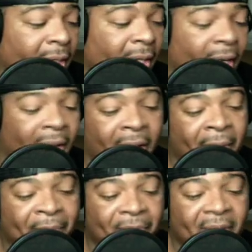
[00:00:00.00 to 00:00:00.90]

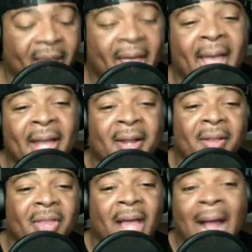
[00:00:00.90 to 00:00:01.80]
And
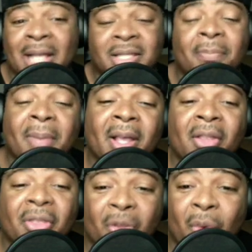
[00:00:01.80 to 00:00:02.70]
I guess the big
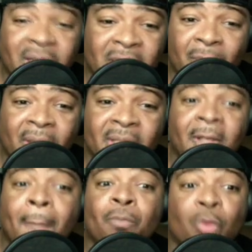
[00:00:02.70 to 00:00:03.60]
question was,
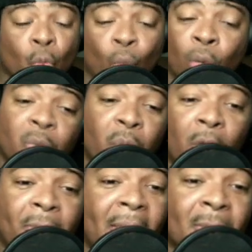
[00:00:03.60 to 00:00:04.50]
would Will
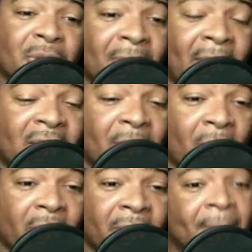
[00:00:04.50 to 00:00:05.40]
be able to make the
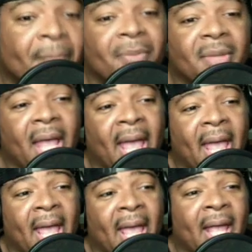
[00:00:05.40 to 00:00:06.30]
party?
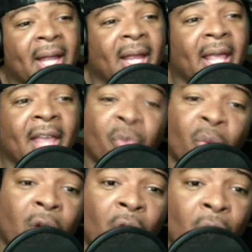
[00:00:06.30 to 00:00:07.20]
And if
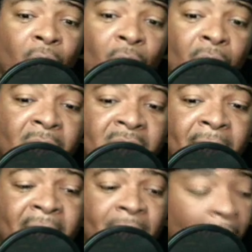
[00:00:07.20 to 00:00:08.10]
Will was to
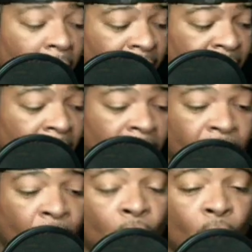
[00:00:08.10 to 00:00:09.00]
make the party,
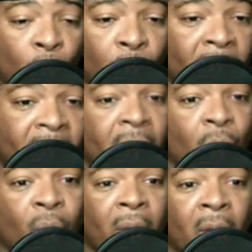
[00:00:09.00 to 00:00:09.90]
would
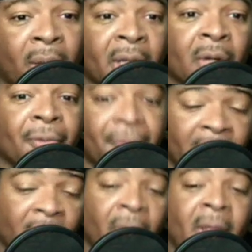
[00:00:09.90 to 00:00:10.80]
Will and Uncle
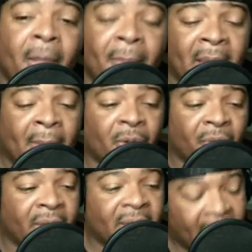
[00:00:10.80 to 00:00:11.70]
Phil be able to
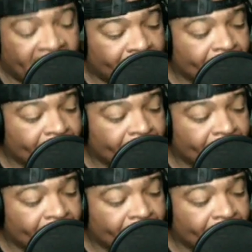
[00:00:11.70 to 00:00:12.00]
reconnect?